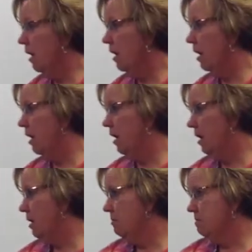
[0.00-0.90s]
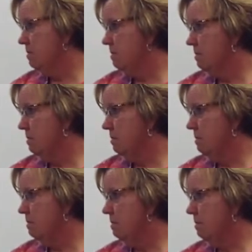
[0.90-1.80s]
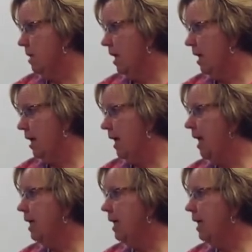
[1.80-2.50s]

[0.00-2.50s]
sent out to say, tell us about this? Because